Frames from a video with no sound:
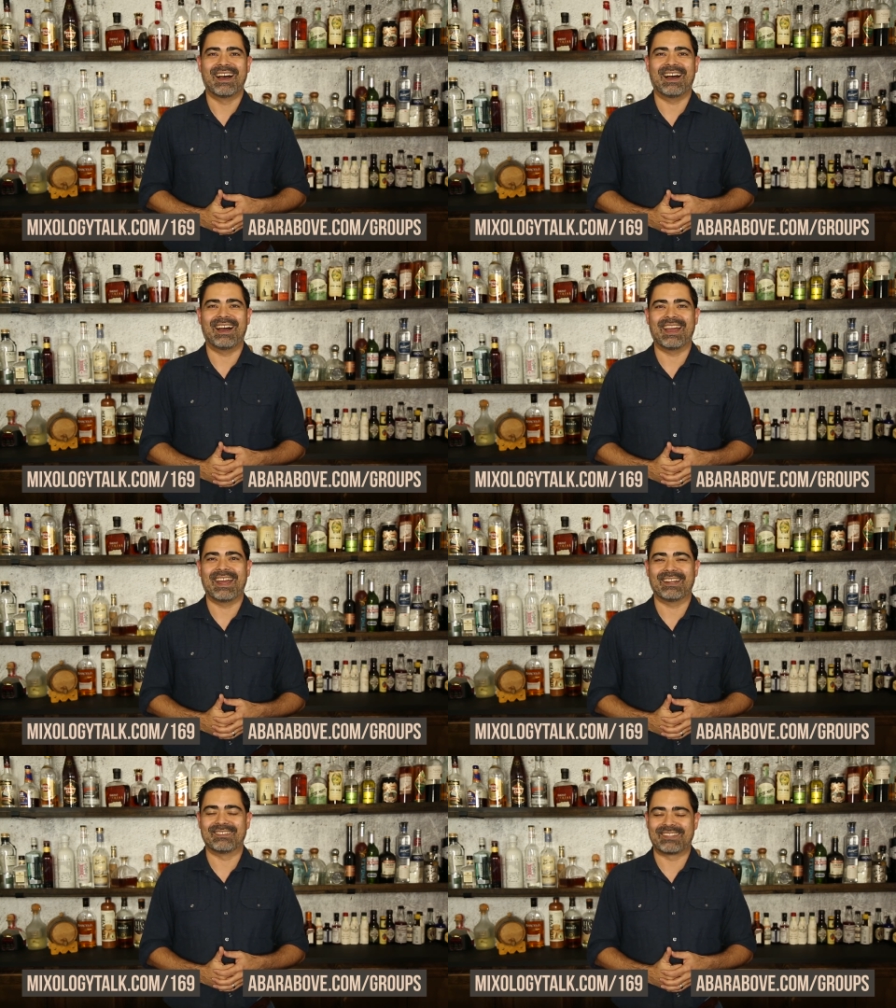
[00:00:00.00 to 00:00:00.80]
uh,
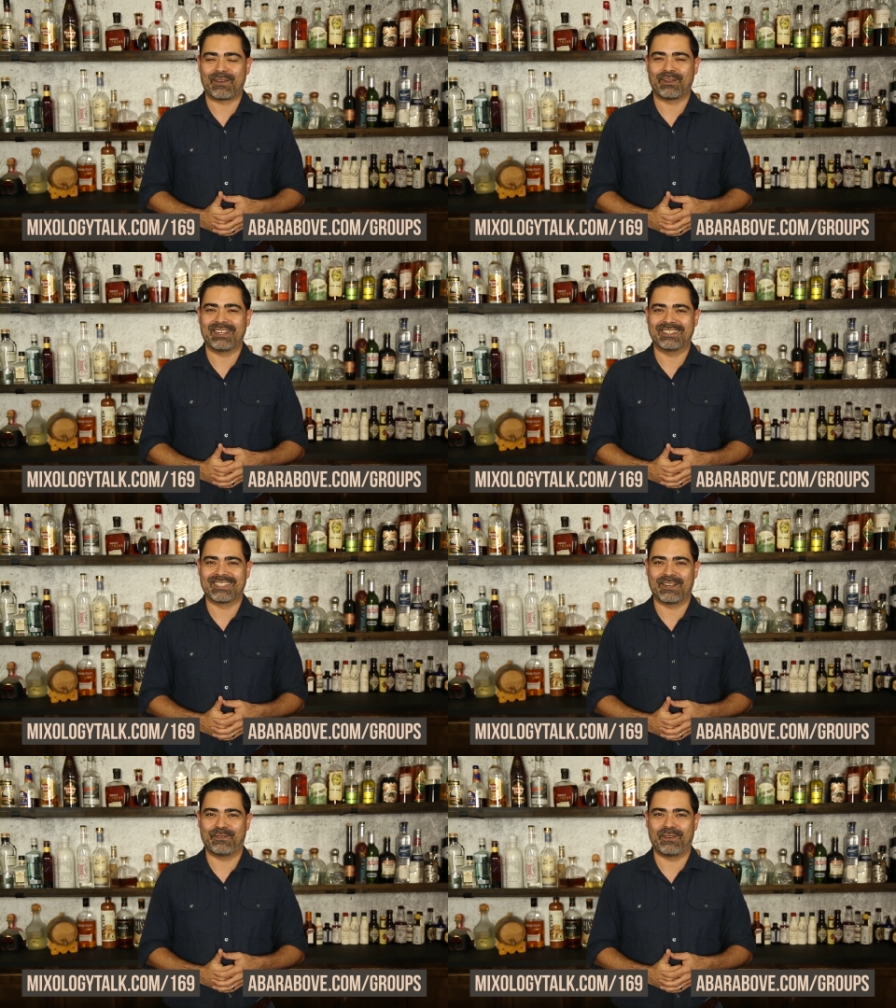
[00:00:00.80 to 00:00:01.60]
and it's definitely a
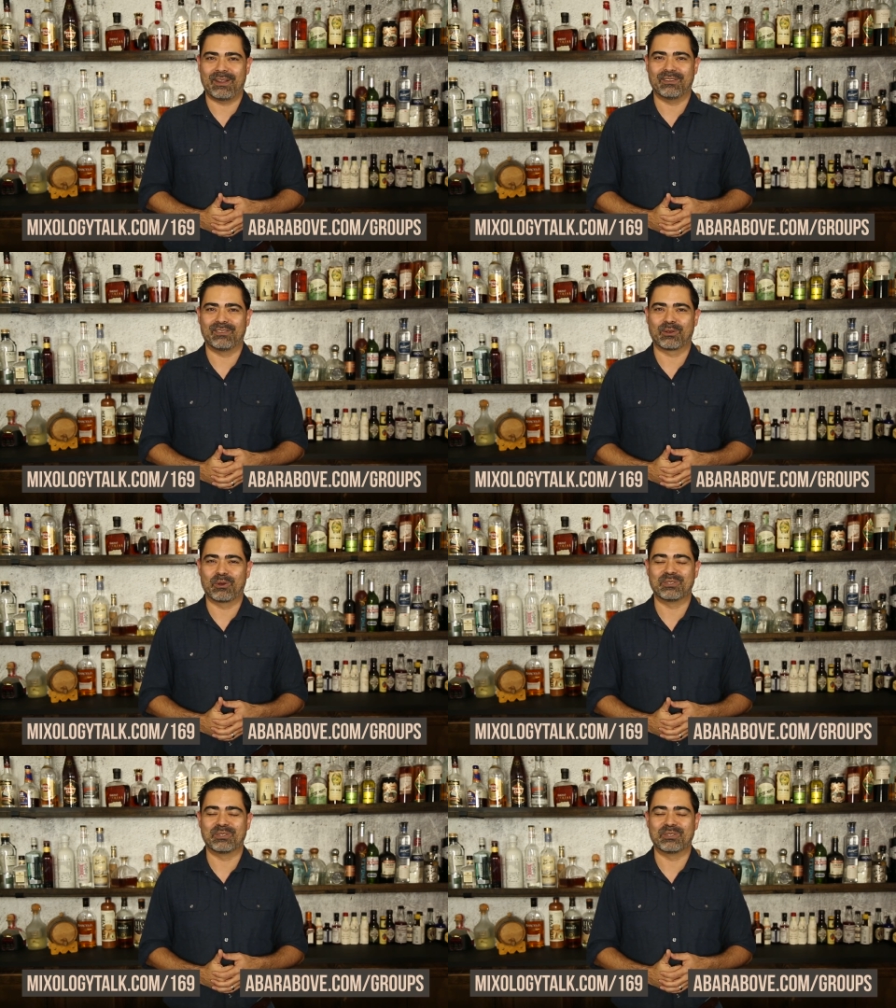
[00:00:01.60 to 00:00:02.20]
ton of fun. So go